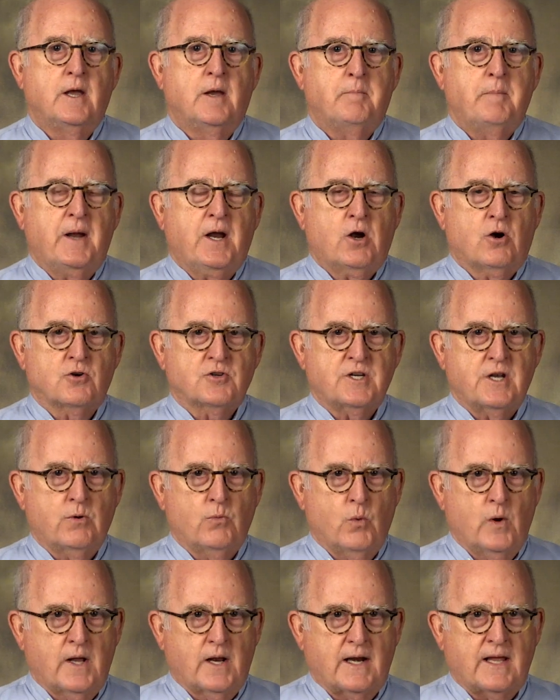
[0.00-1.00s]
because it
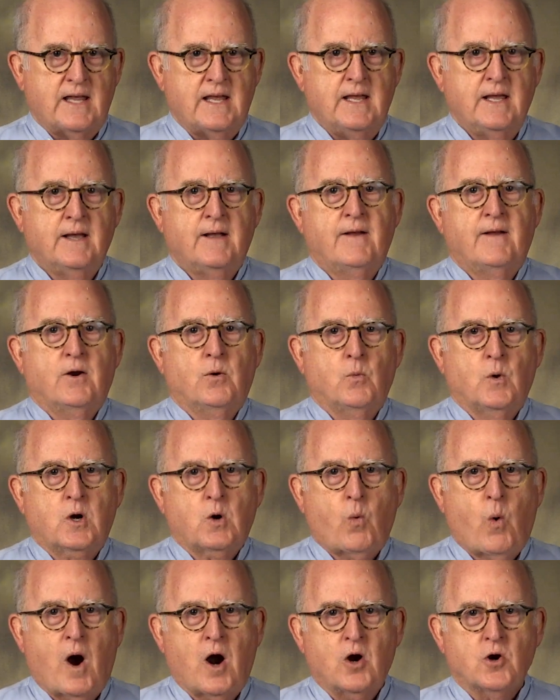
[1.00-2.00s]
really
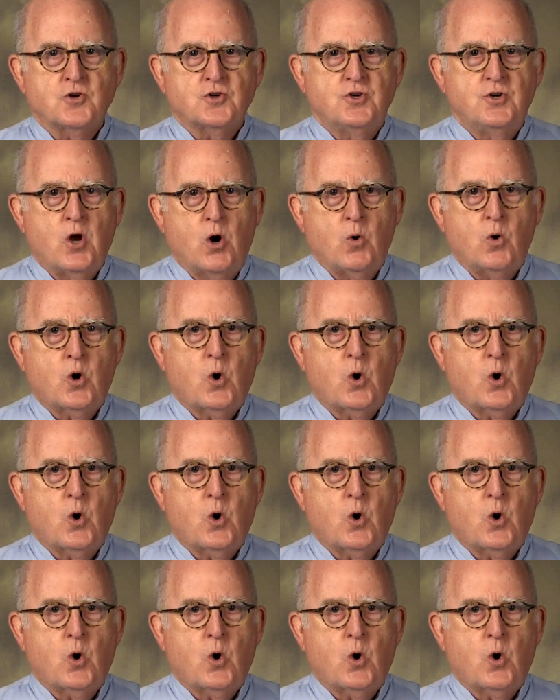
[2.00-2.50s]
requires no